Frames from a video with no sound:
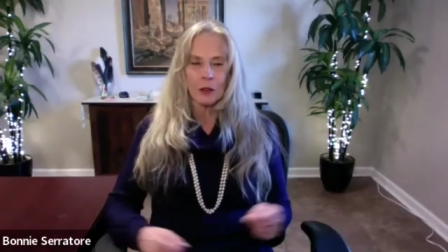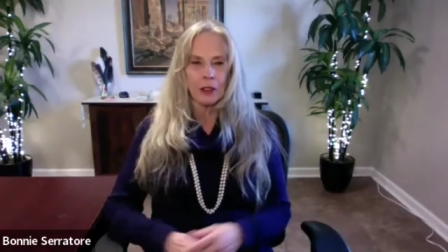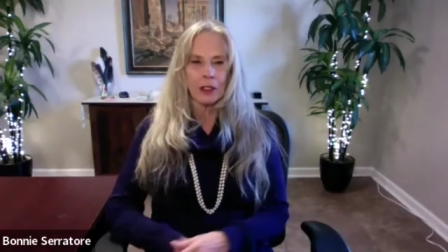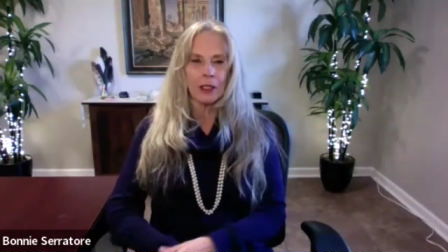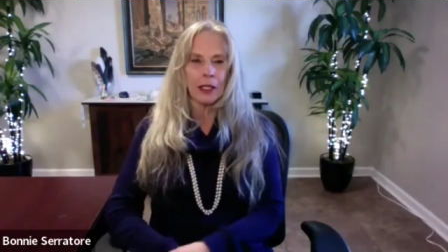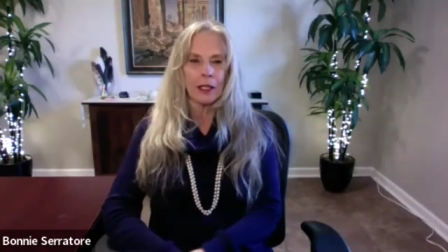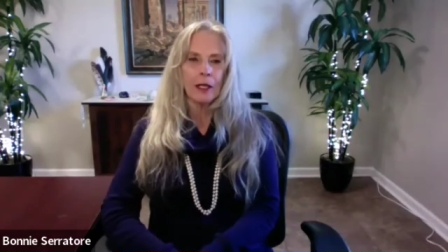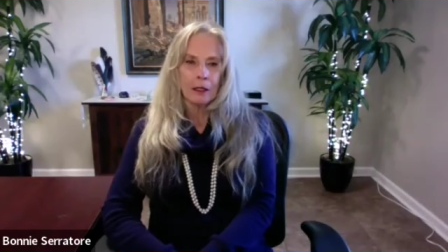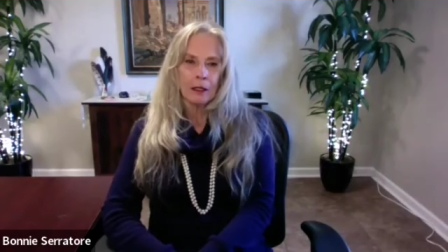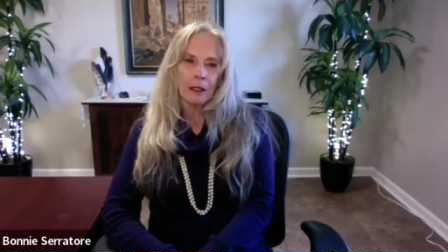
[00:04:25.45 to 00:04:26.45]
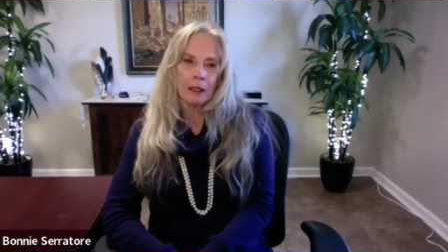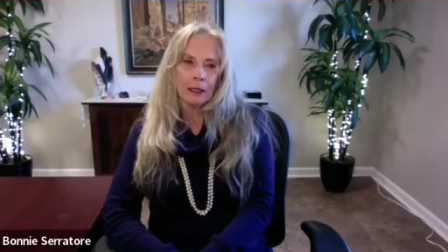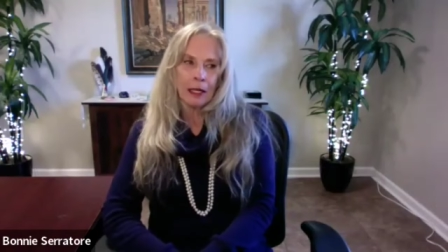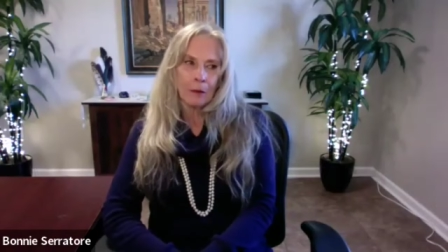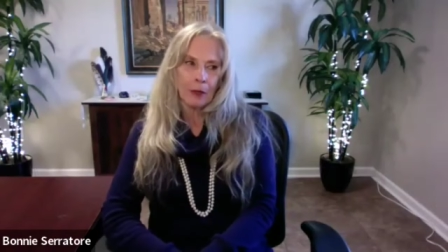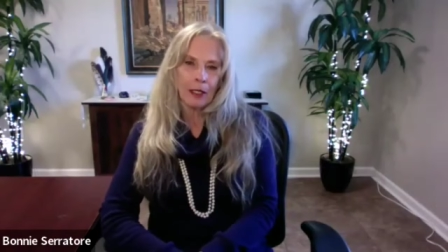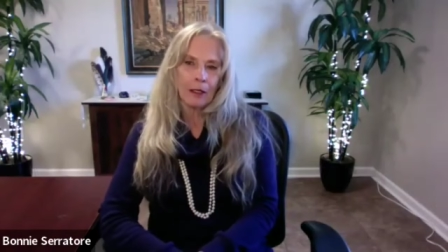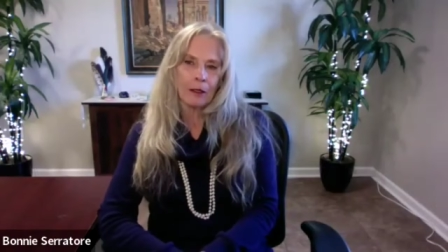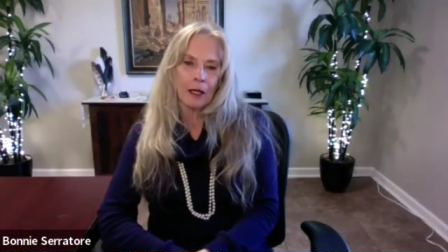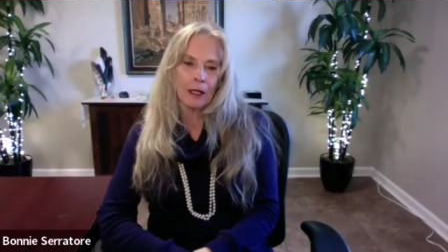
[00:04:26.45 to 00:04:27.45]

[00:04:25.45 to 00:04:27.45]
Or are you like, yeah, right, no,